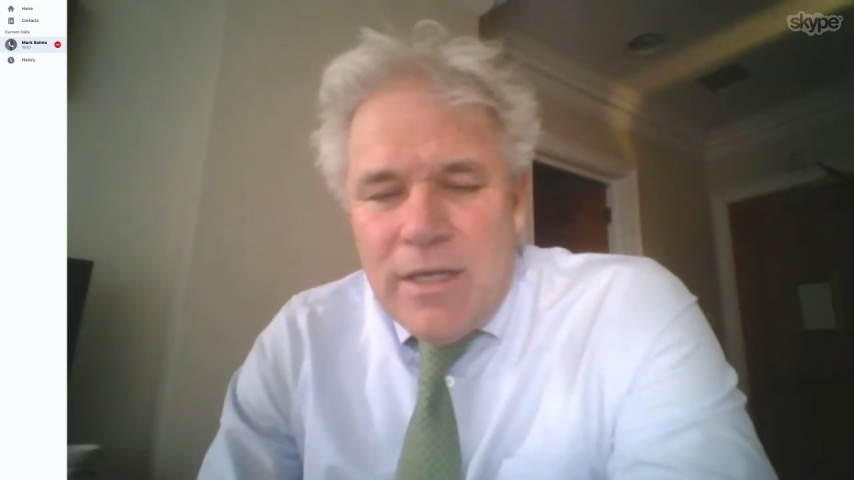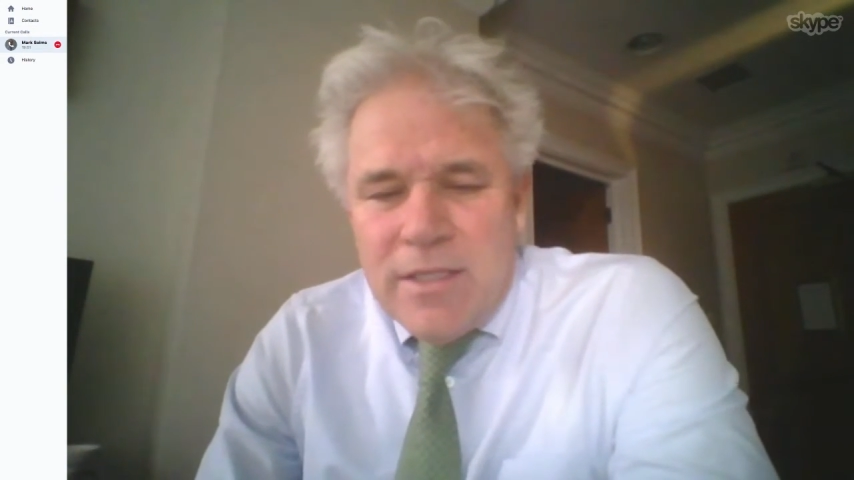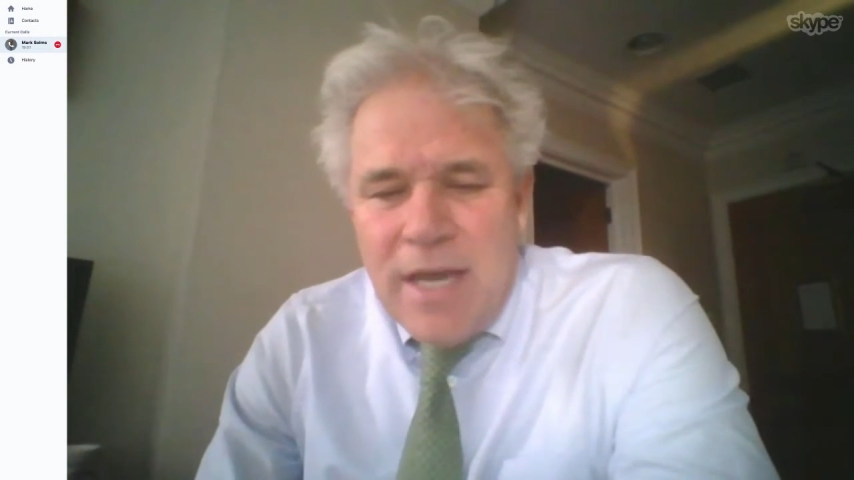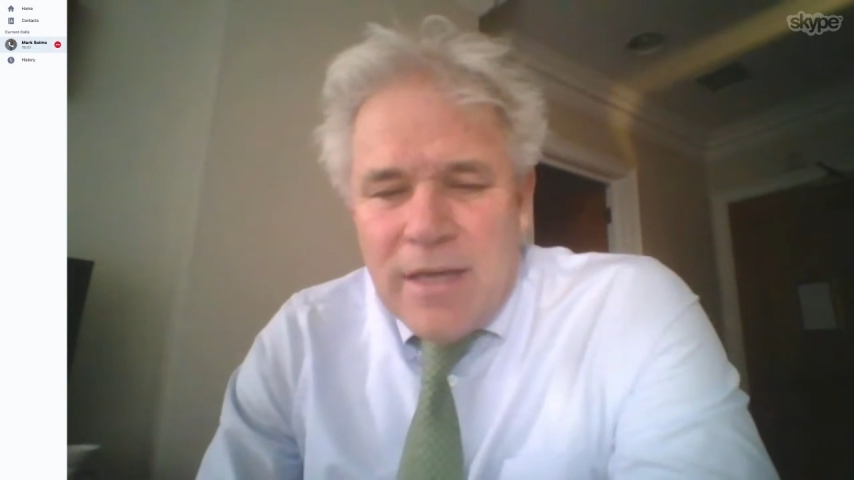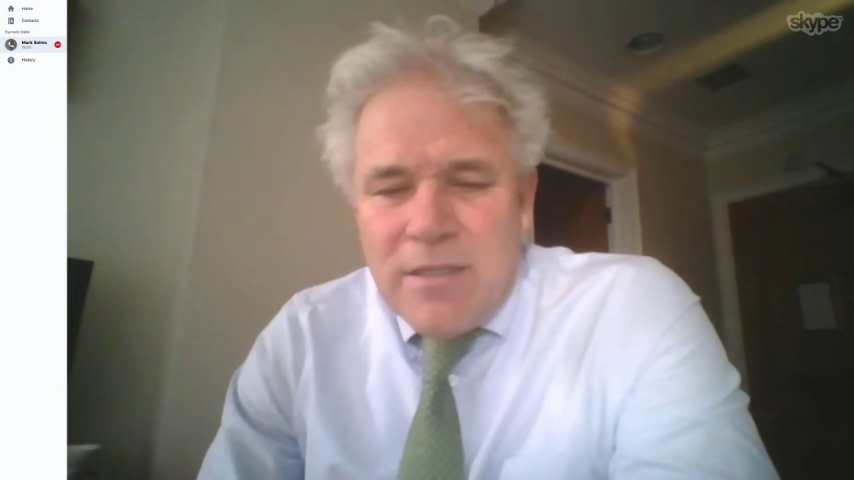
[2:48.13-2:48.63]

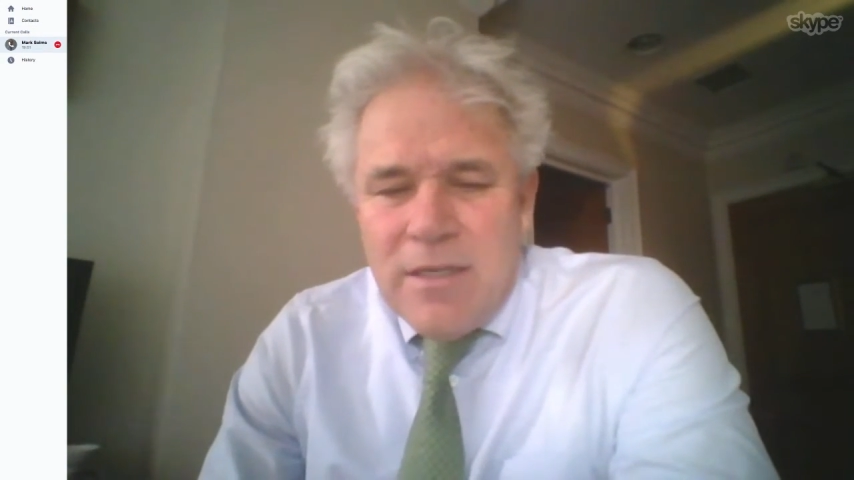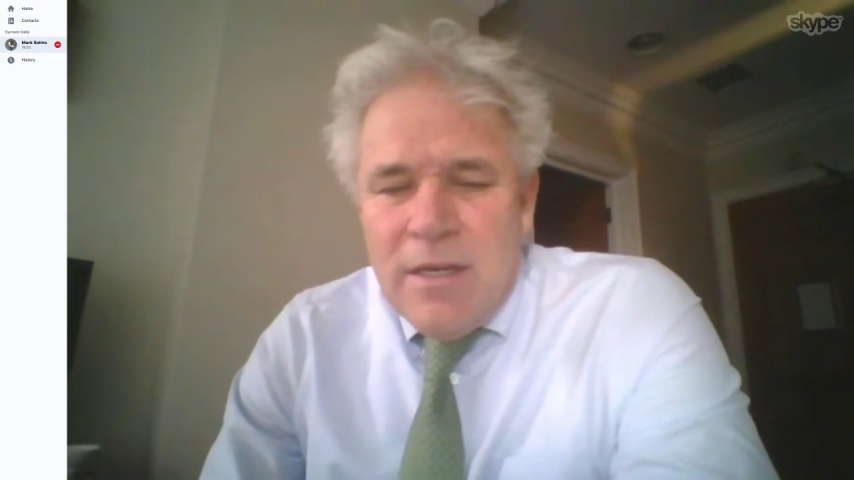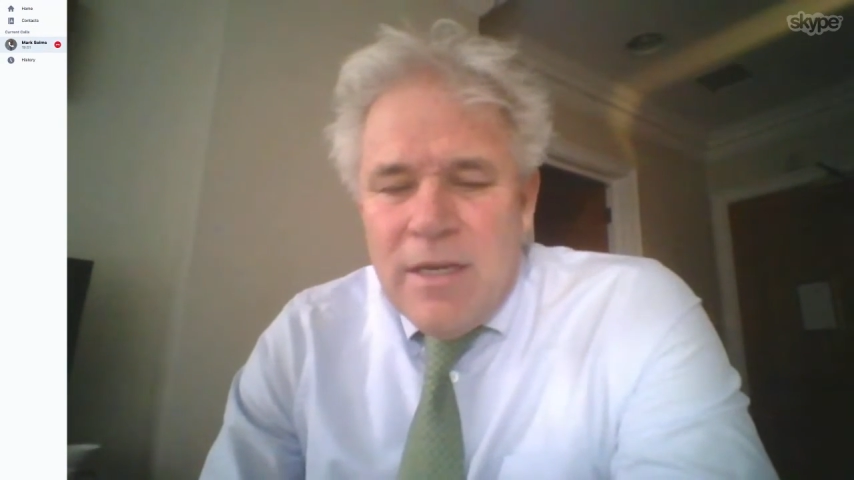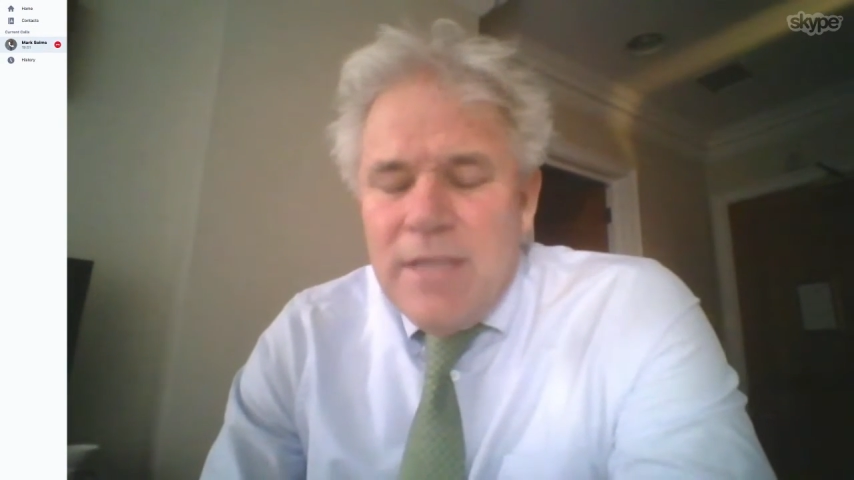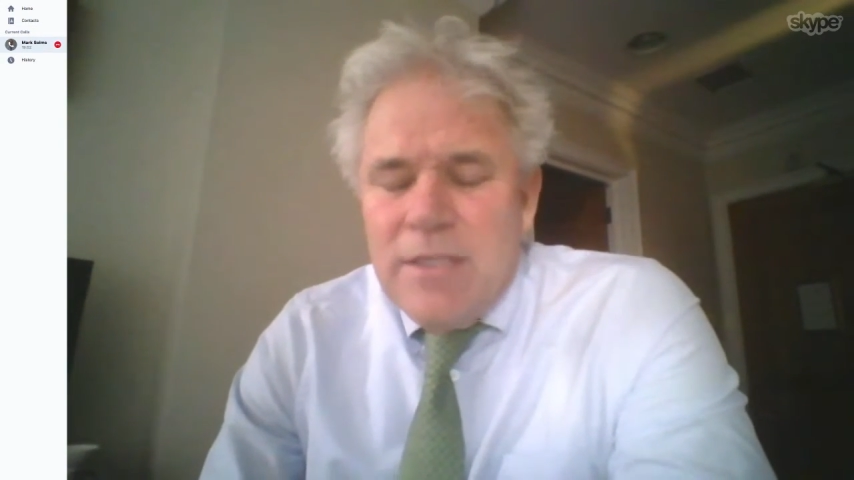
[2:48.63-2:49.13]
intact,
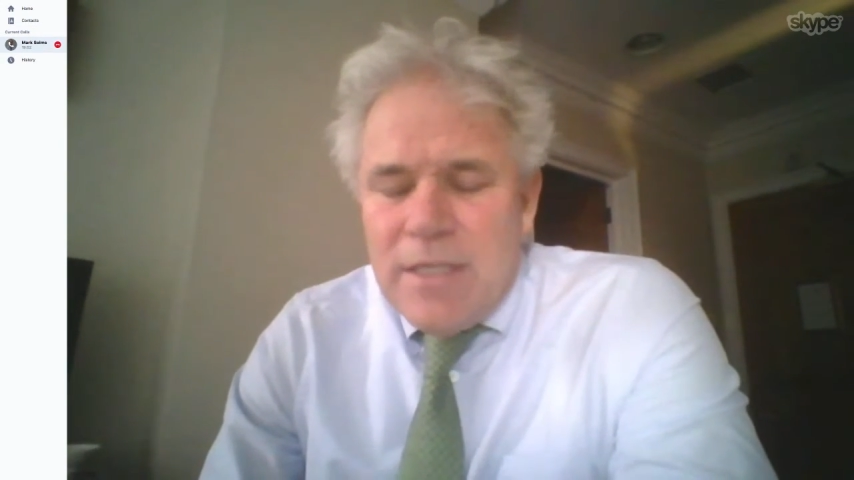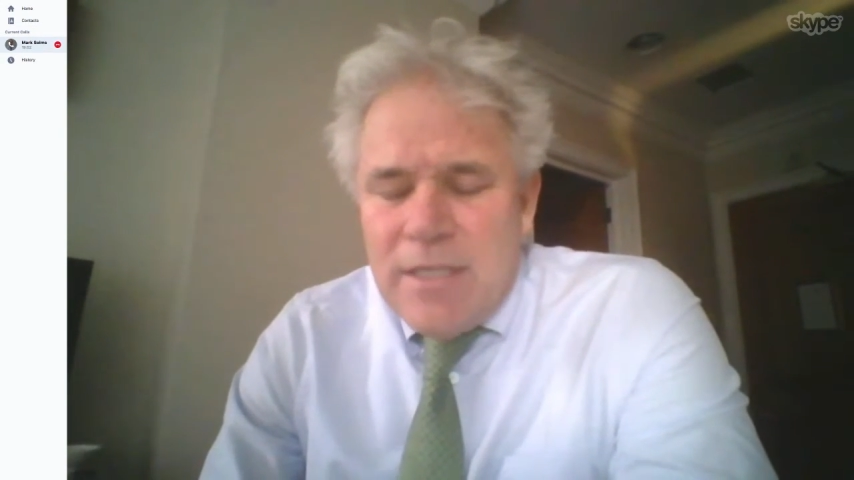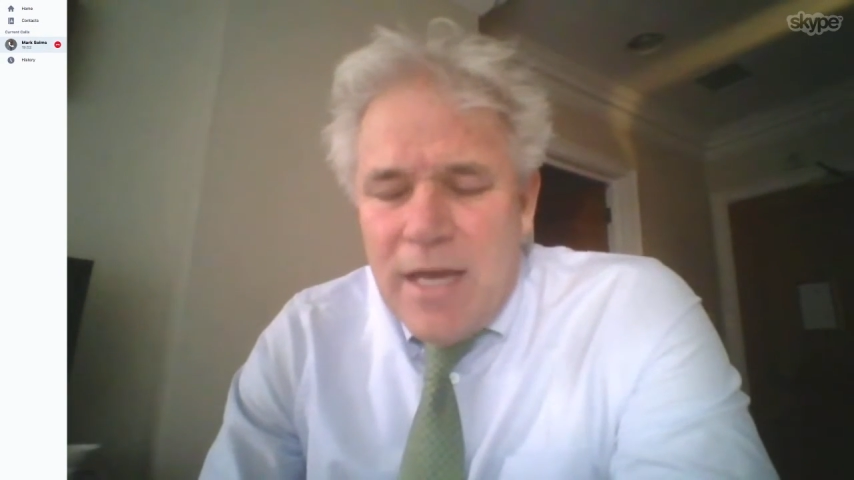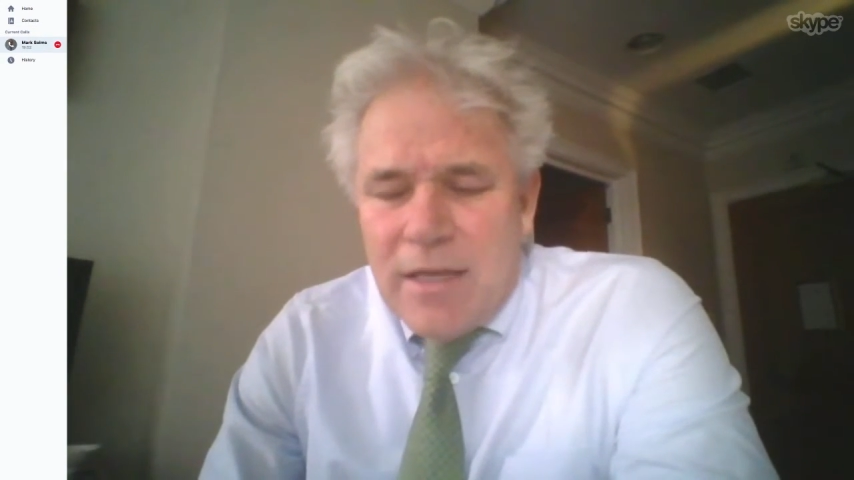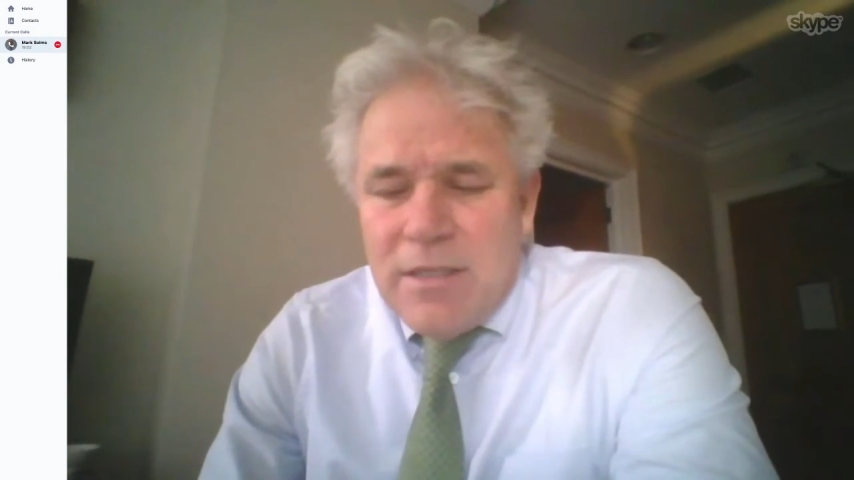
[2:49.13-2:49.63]
is
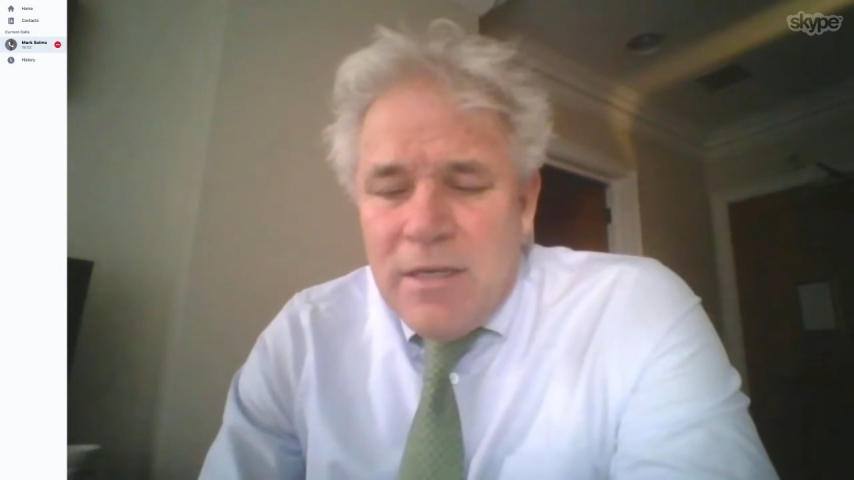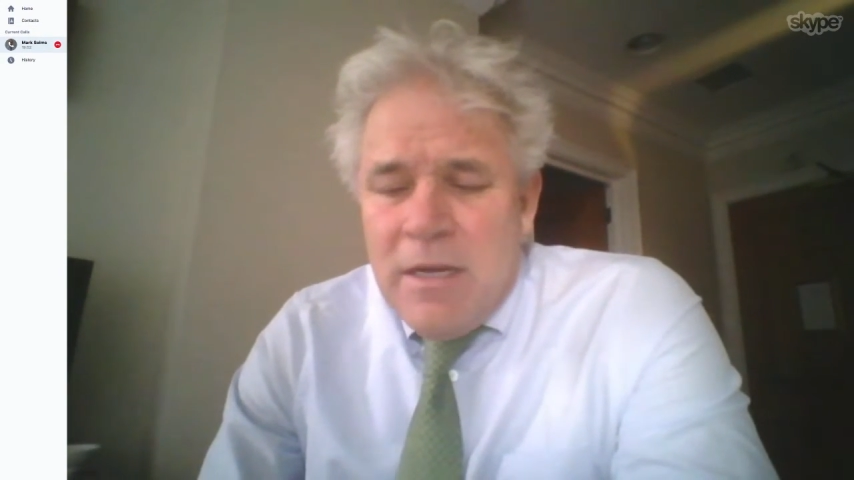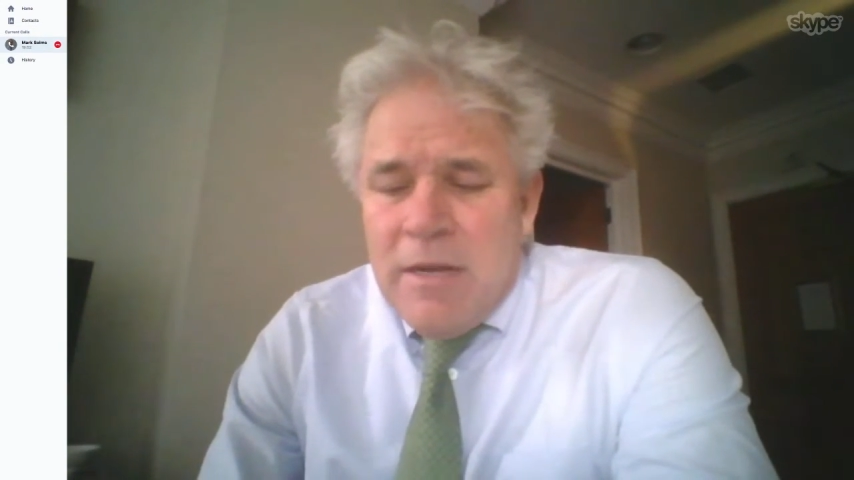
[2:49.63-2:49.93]
intact.